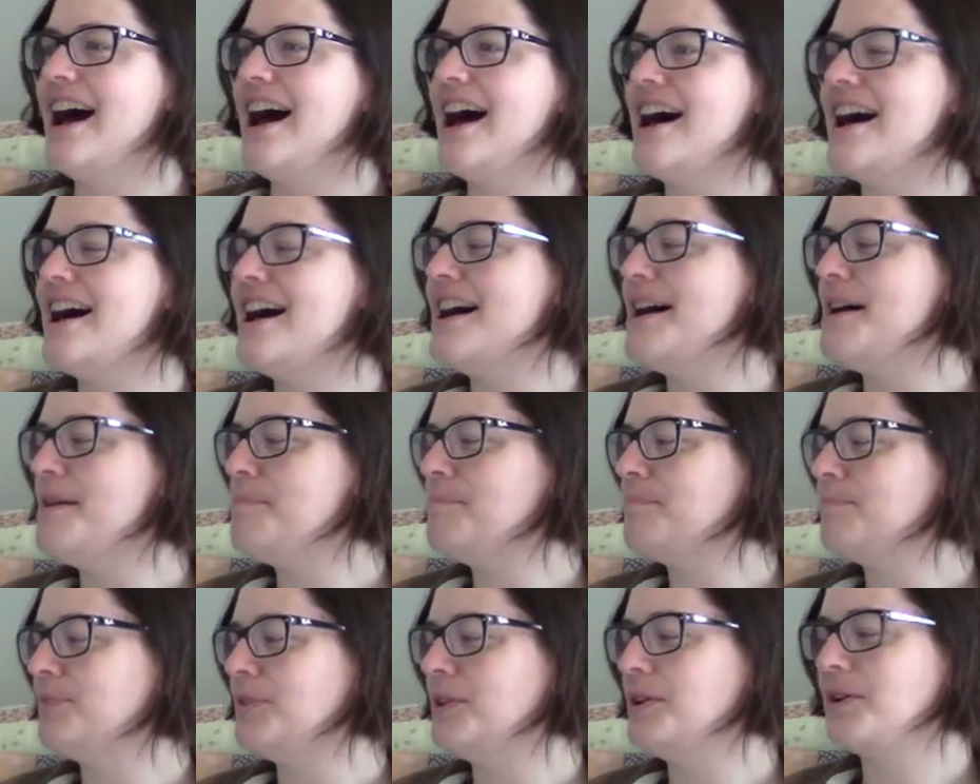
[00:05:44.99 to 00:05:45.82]

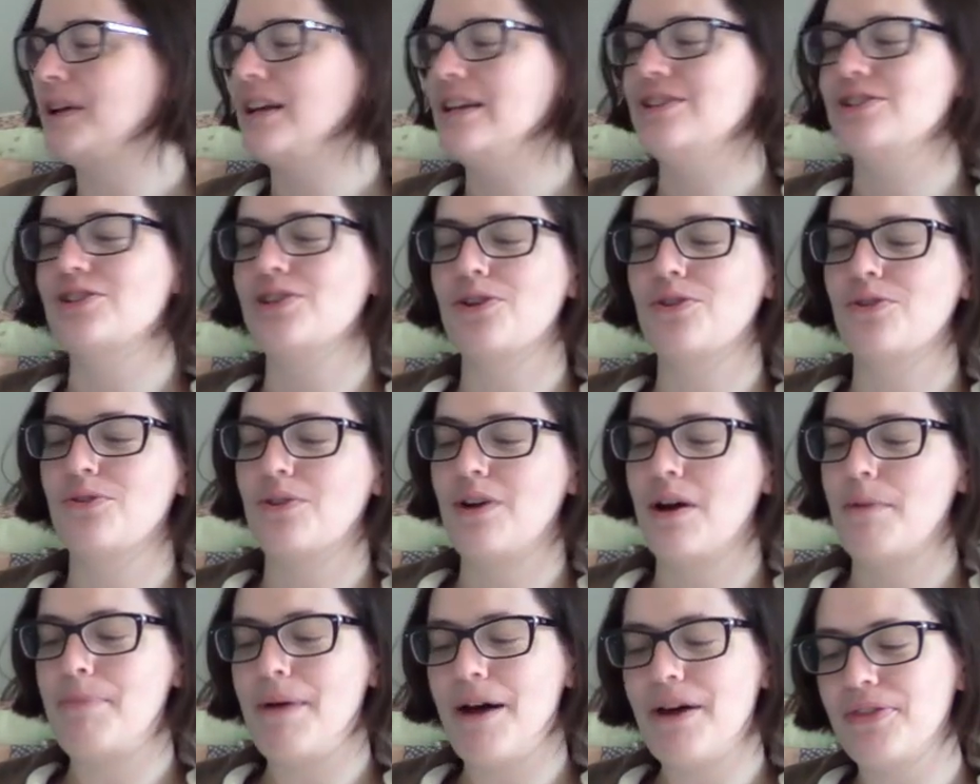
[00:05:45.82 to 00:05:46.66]
Okay, so
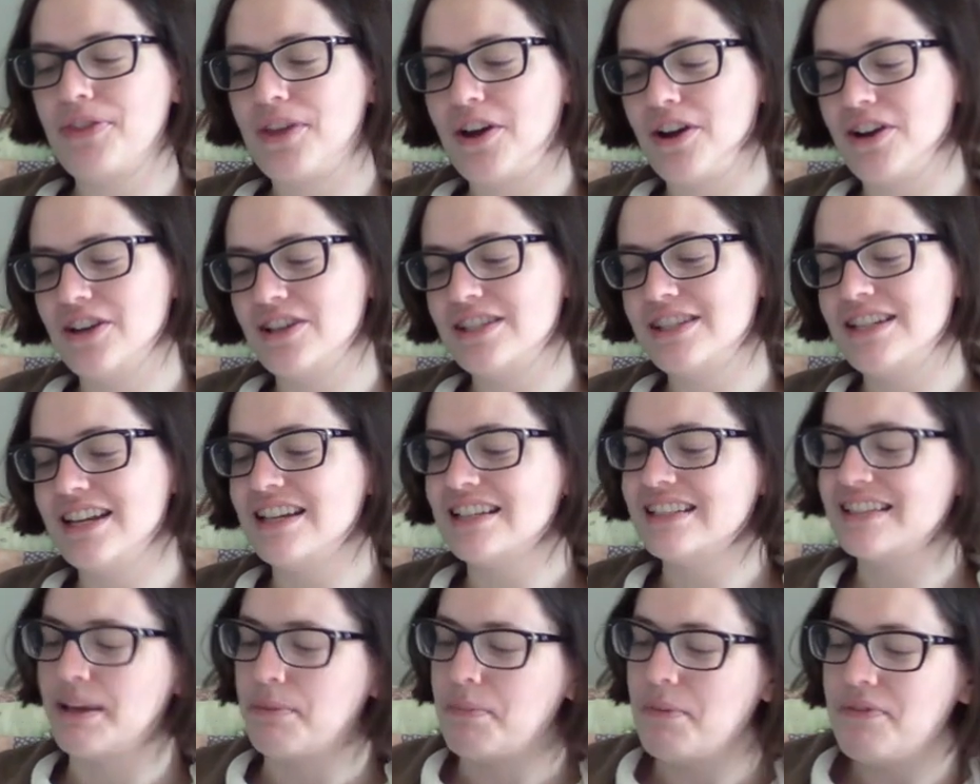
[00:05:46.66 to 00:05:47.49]
about the art style,
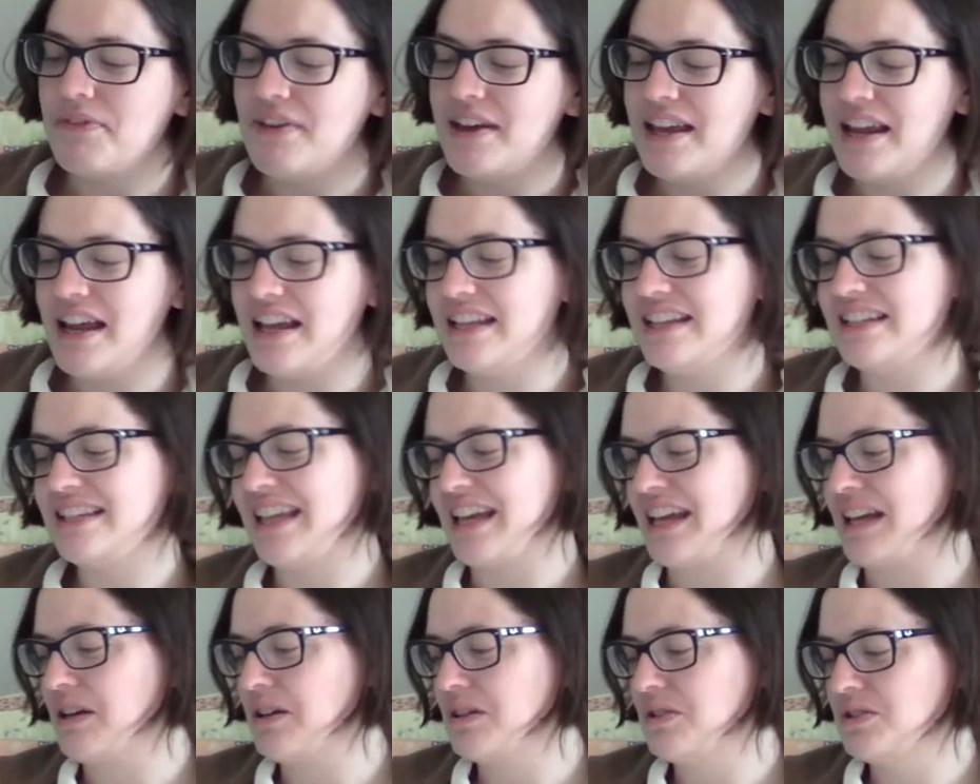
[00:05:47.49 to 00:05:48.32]
some of it is
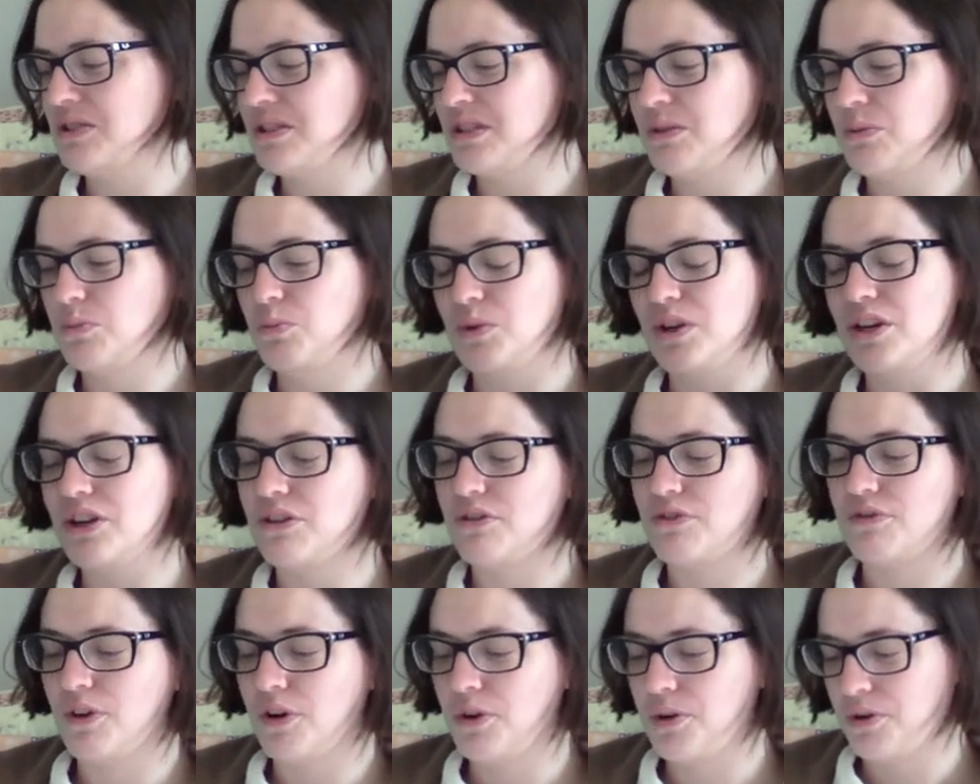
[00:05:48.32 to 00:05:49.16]
like some weird
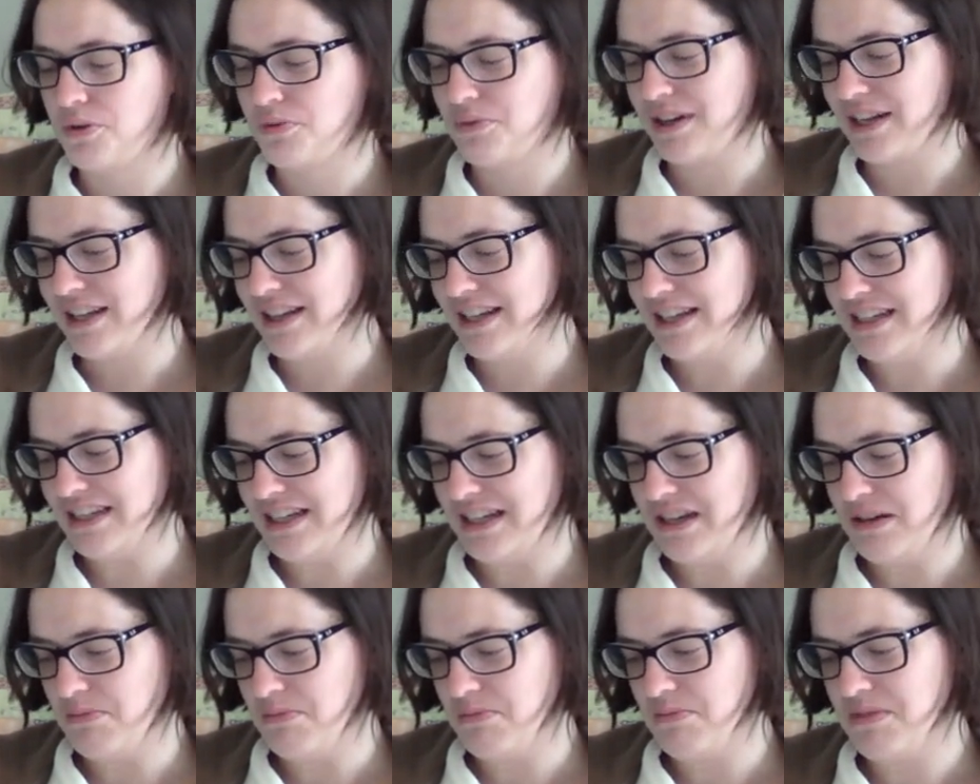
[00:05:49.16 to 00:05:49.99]

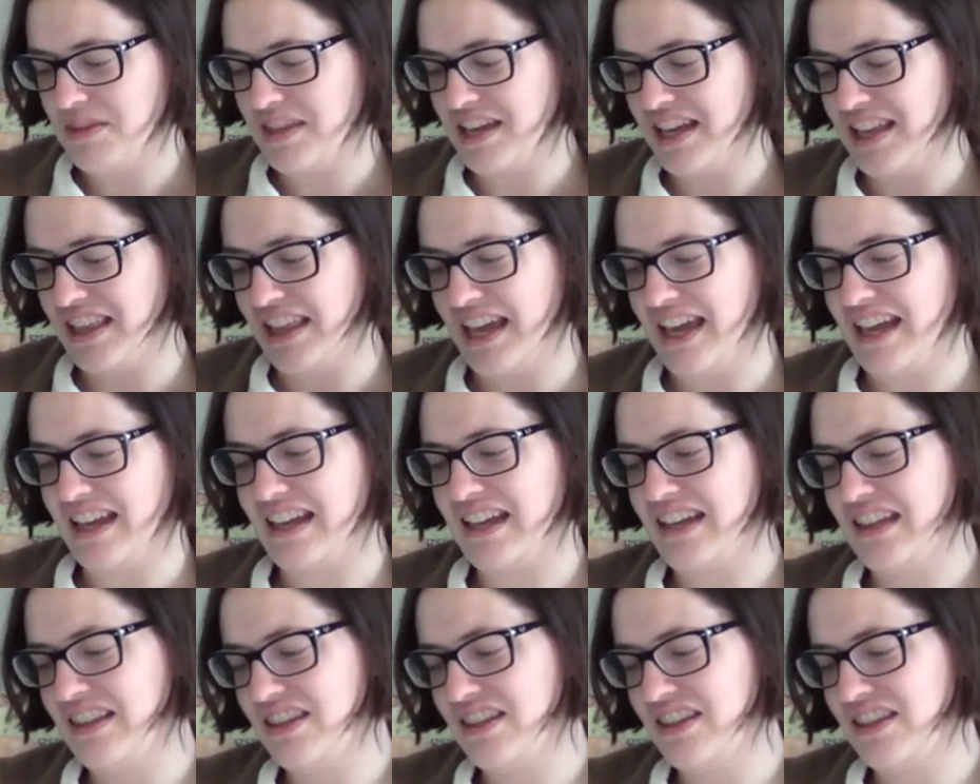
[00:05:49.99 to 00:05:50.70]
photorealism that, like,